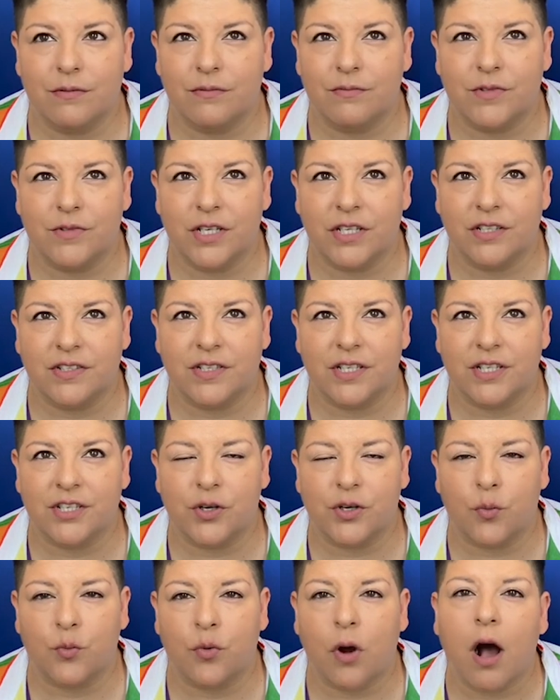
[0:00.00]
just such
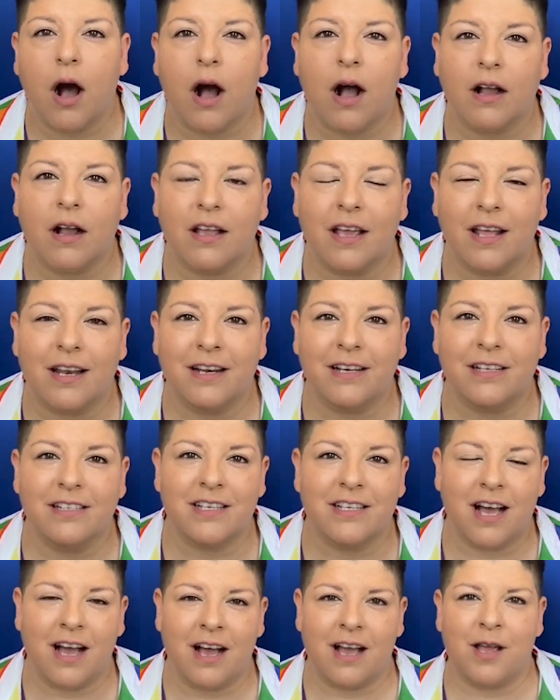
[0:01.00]
a rock at any
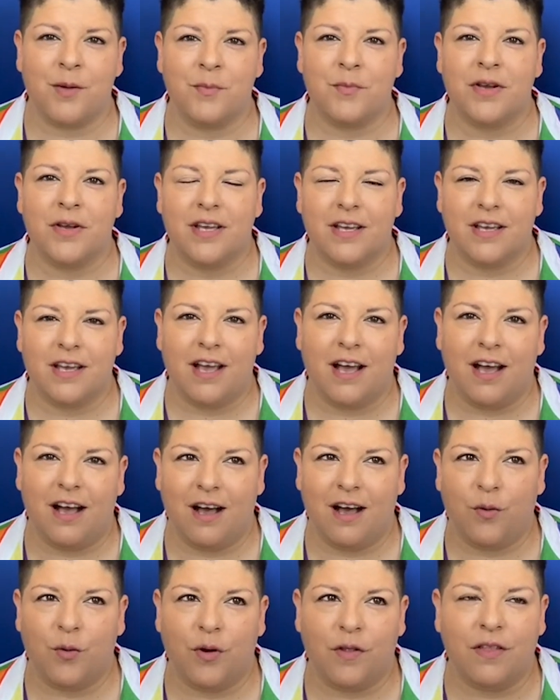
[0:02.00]
time
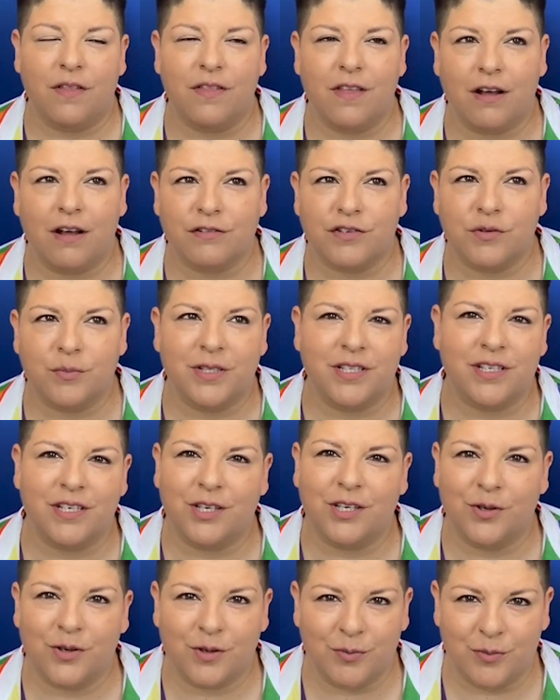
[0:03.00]
within the
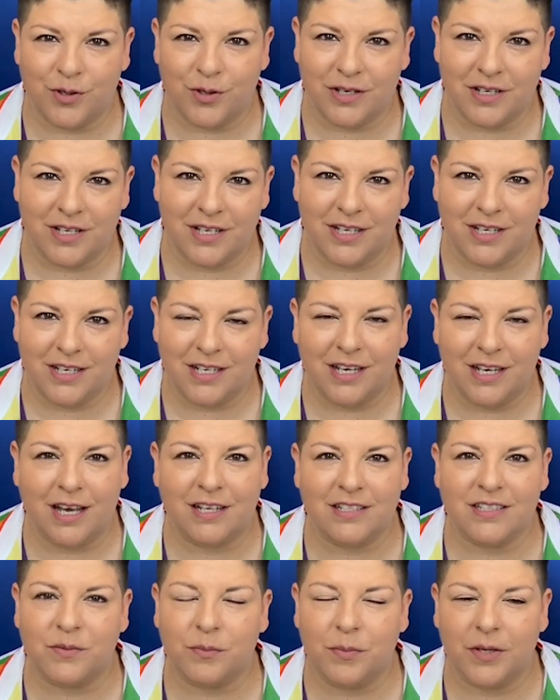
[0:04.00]
LGBTQ community. He
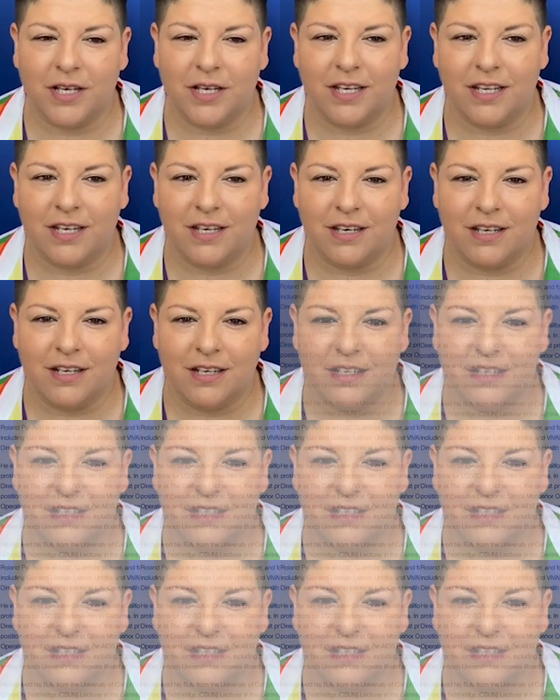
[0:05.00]
has been